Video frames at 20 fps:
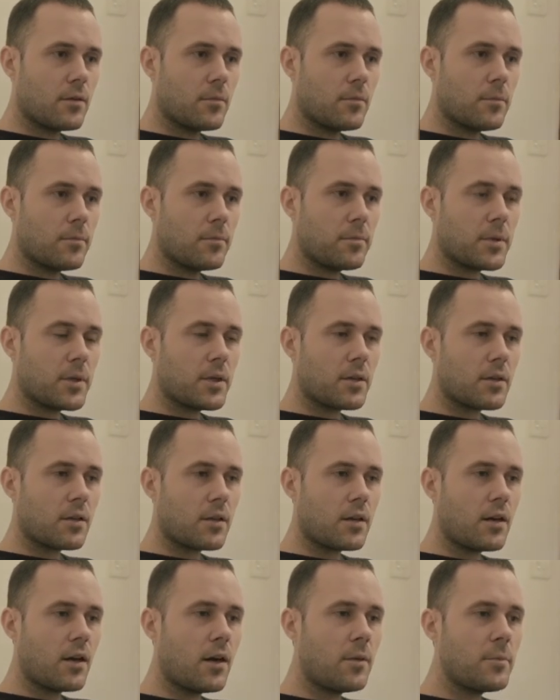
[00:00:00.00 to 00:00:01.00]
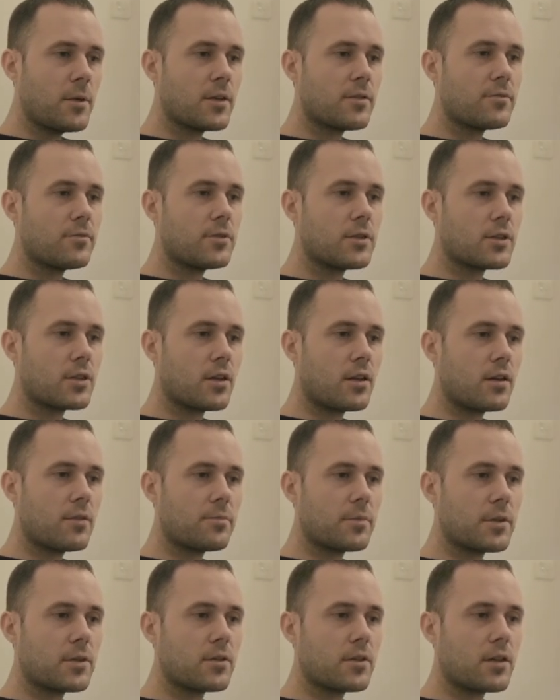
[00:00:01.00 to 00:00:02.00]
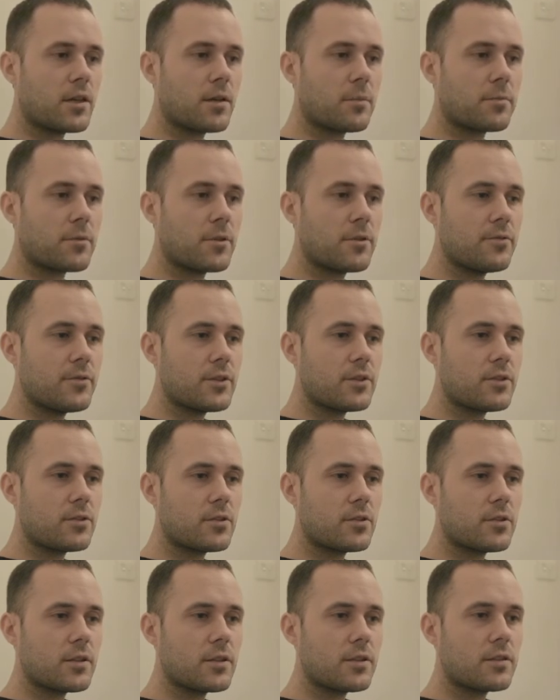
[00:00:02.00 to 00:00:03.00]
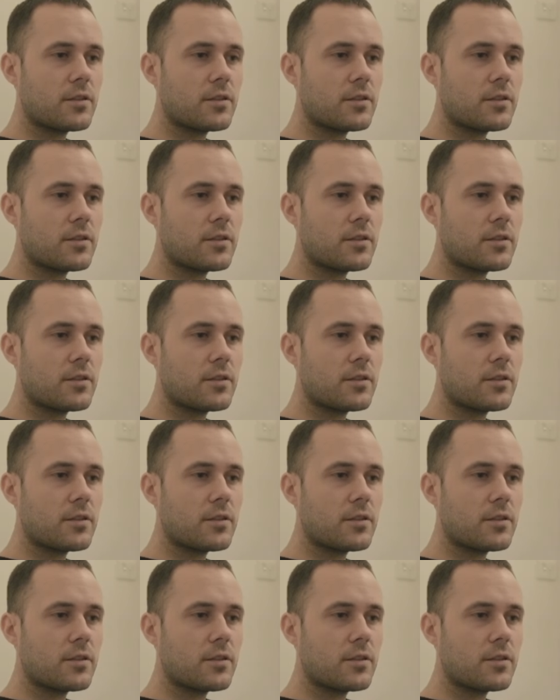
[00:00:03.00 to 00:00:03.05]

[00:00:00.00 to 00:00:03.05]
But Cometh, which I have been looking at previously,